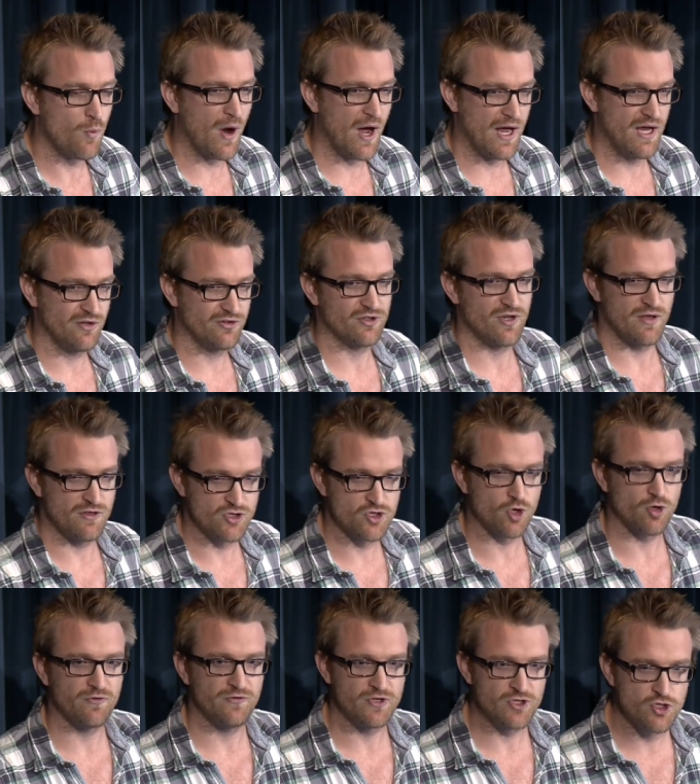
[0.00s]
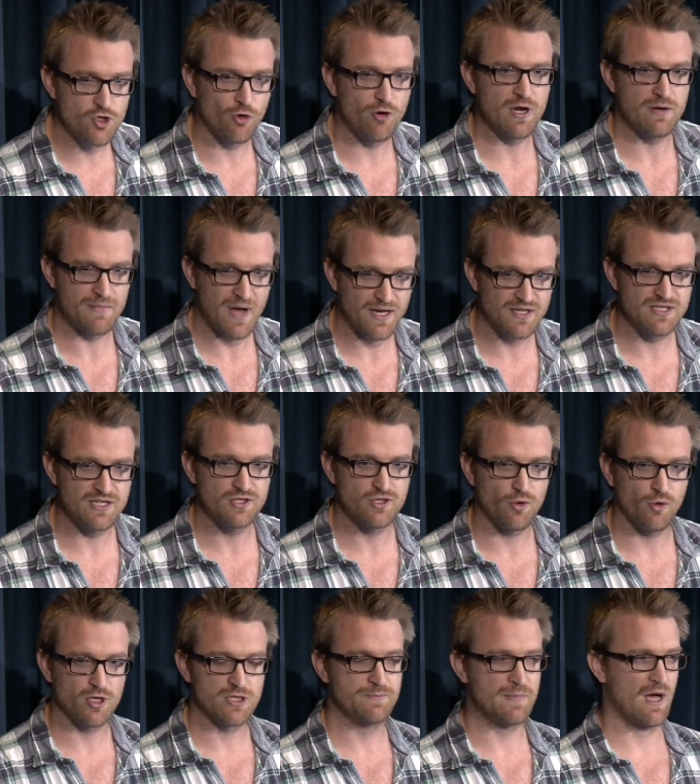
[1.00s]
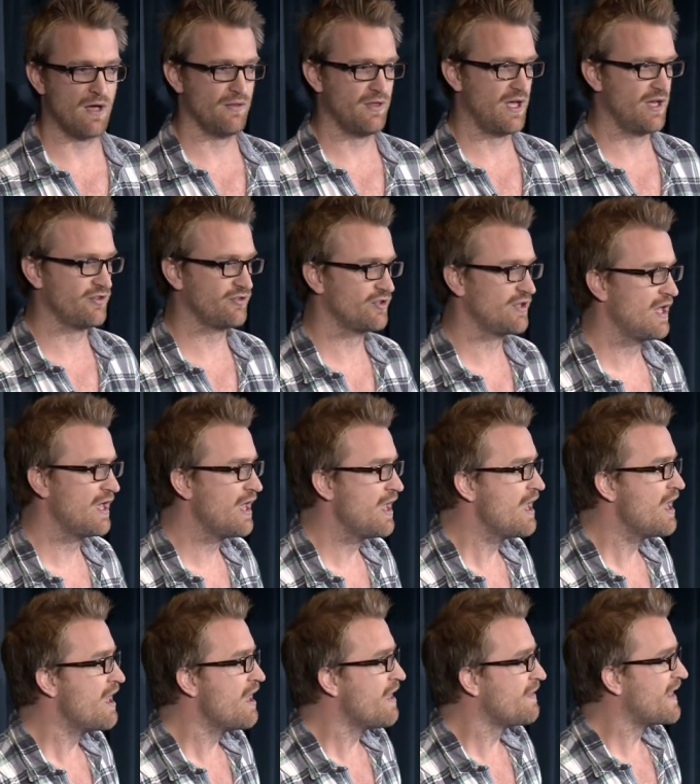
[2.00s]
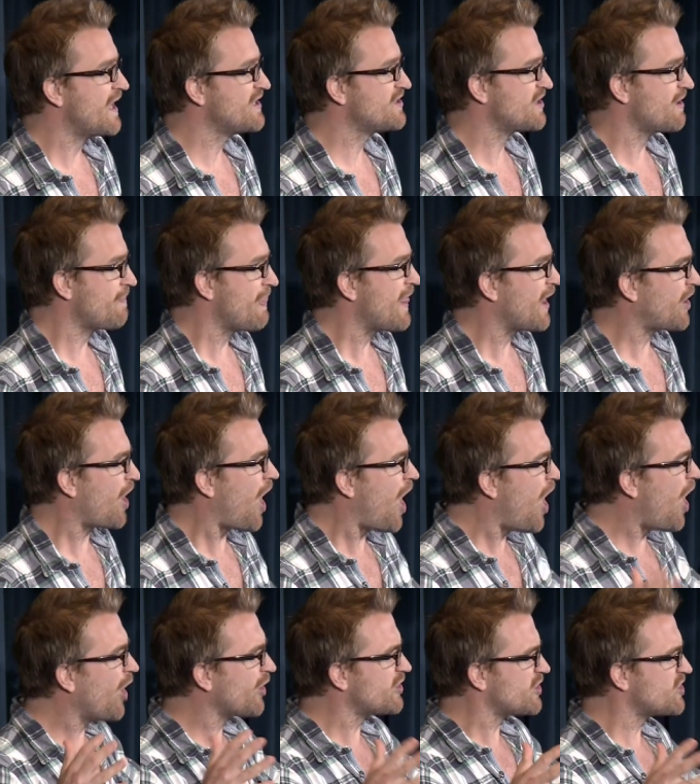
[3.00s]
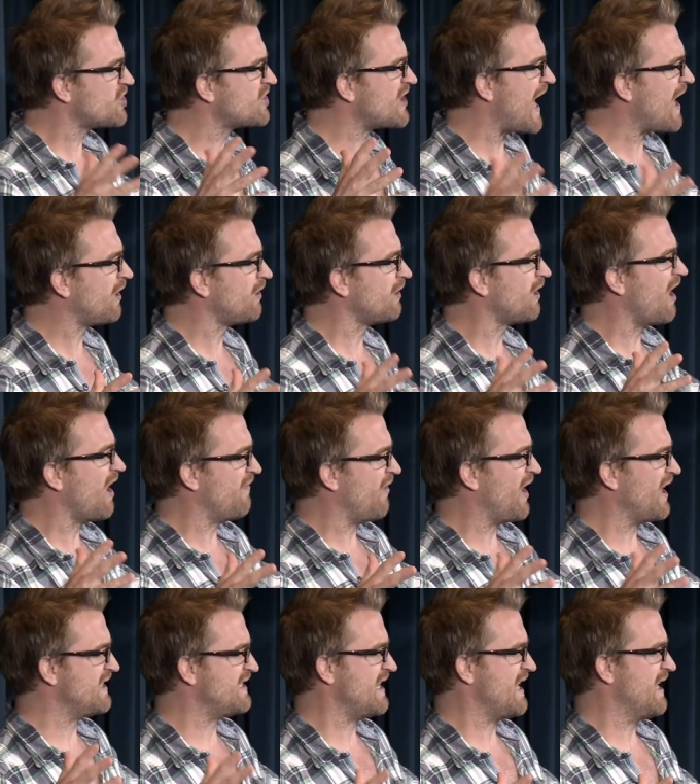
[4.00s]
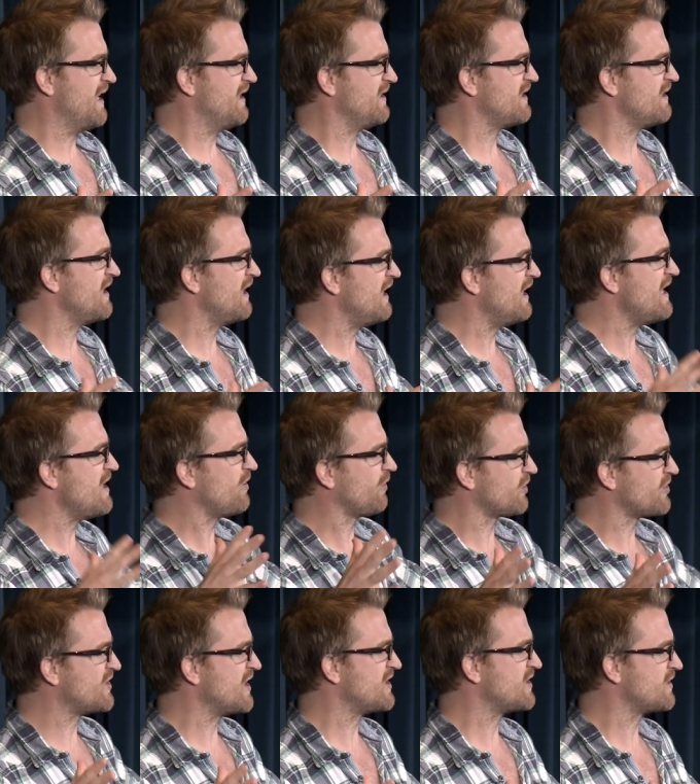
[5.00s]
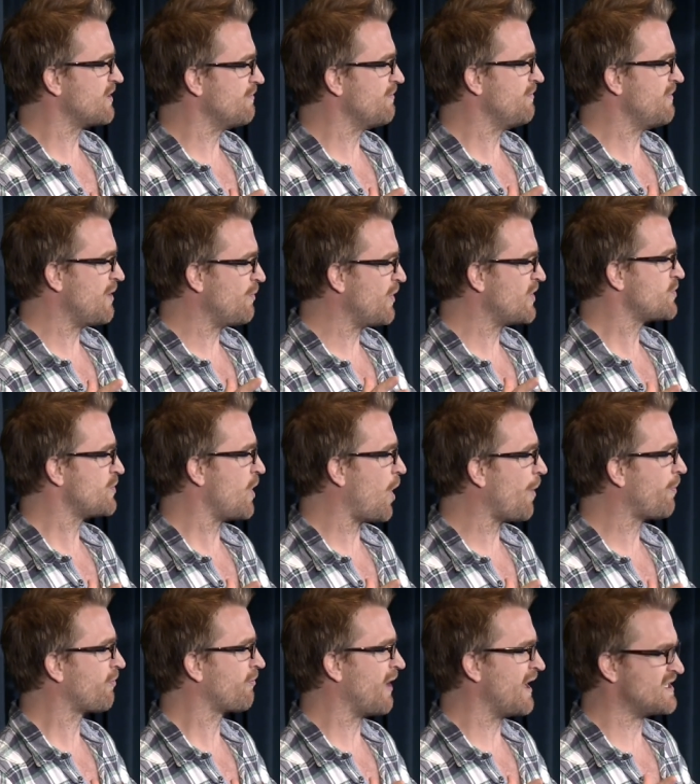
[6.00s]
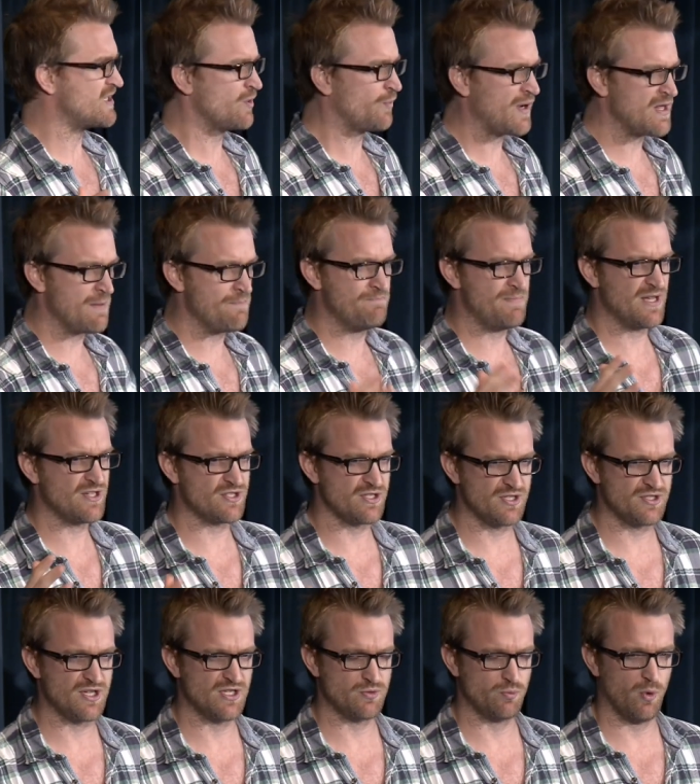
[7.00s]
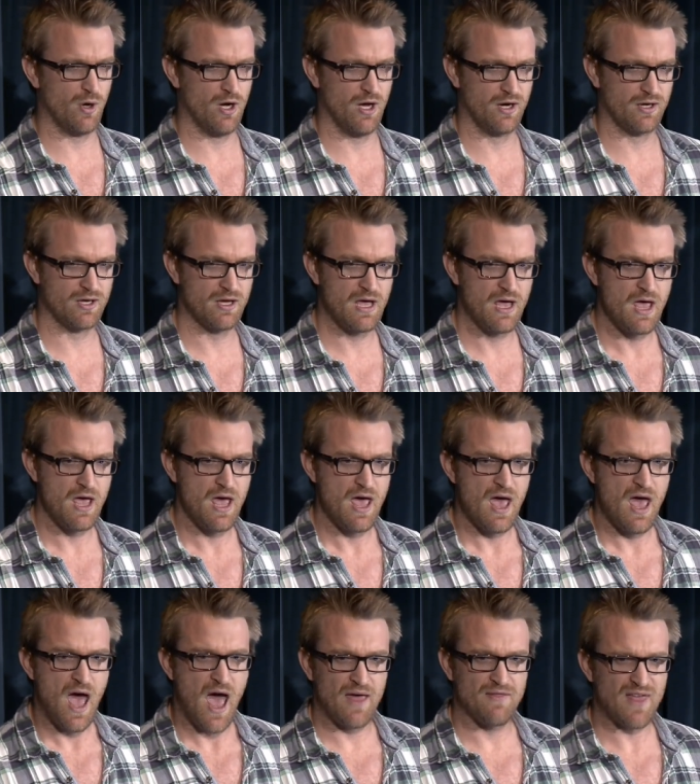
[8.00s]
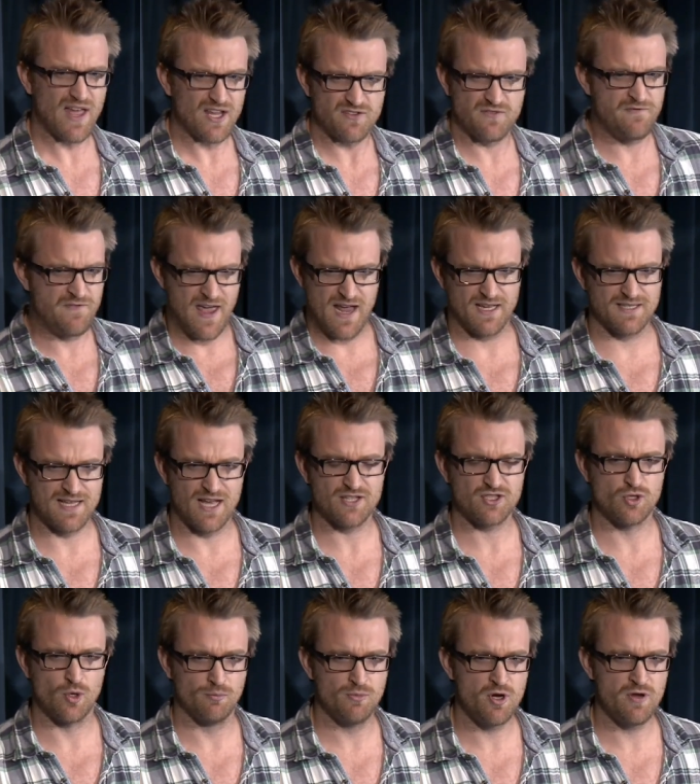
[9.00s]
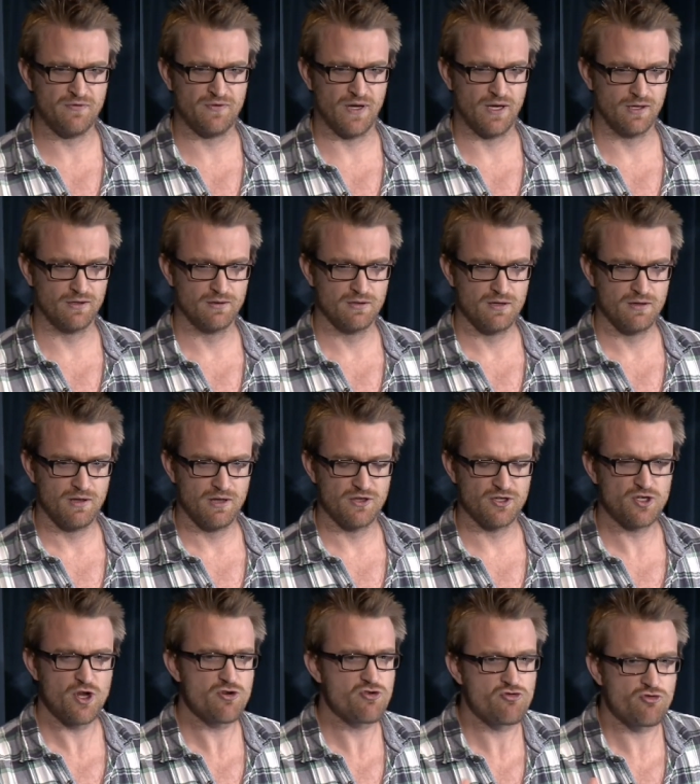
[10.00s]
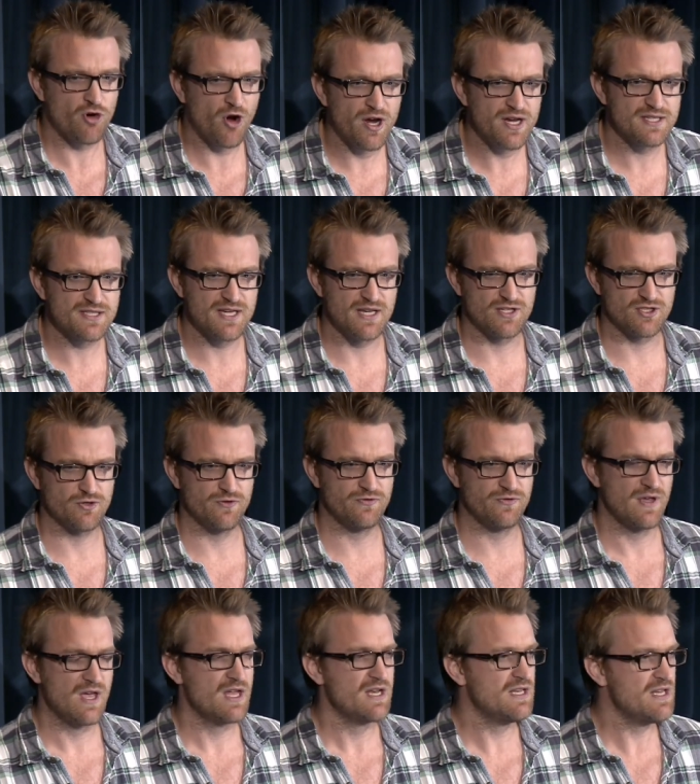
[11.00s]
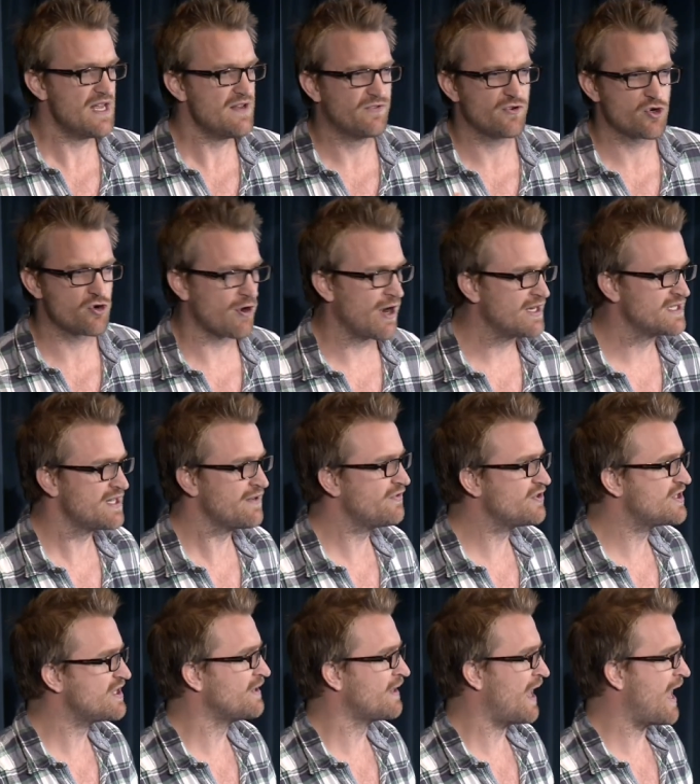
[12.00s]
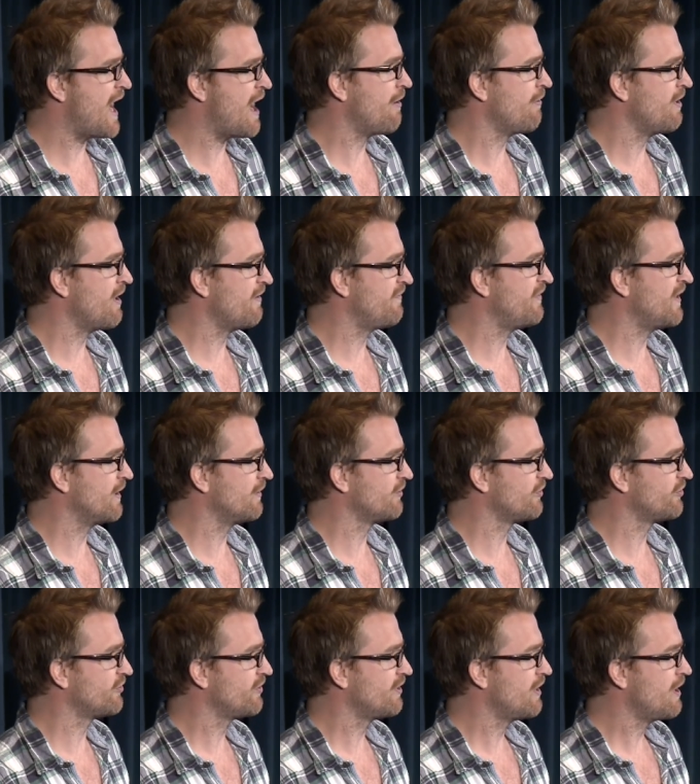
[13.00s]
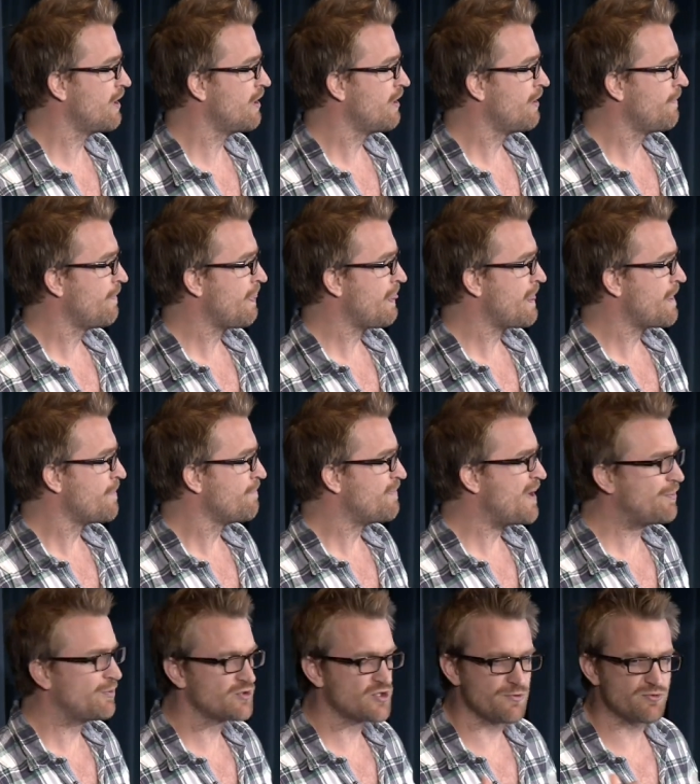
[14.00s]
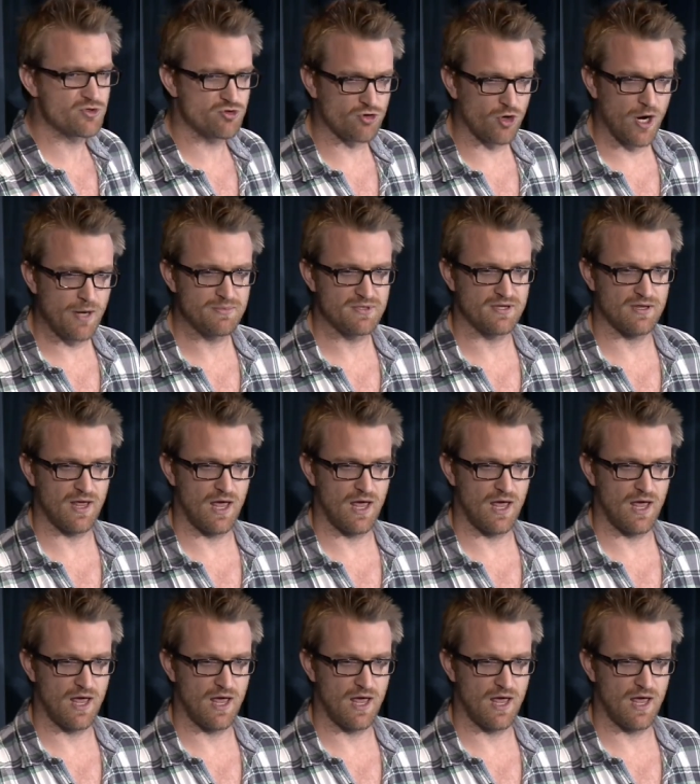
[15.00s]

ways, and the geographer Doreen Massey talks about this, there's like a hard shell of ideas in the legal system in which we operate and the way that businesses work and that's fixed, that's not moving. There's no crisis of need for creativity in that area, it feels. People subscribe to